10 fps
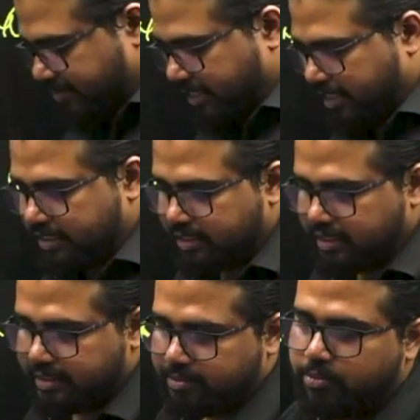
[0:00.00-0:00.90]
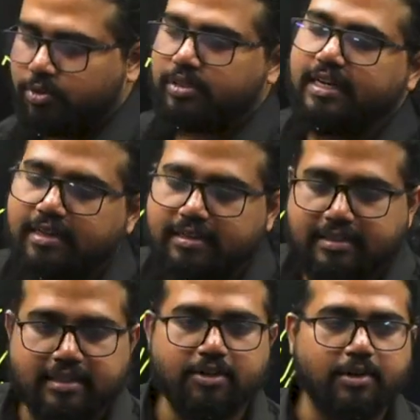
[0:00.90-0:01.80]
Is it more than
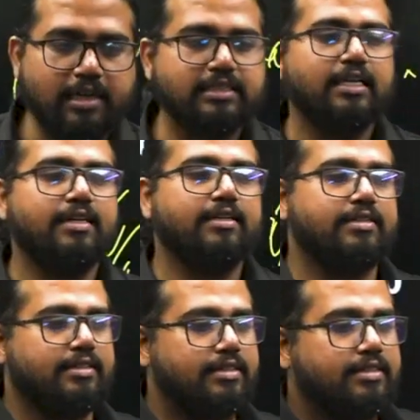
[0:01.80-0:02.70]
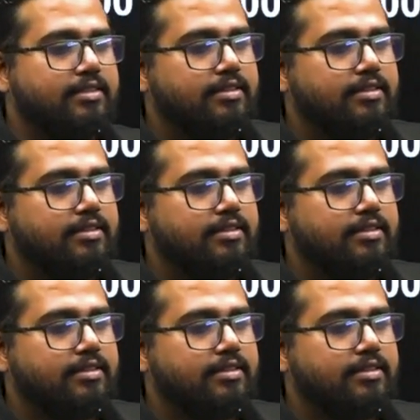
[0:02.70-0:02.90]
100 or less than 100?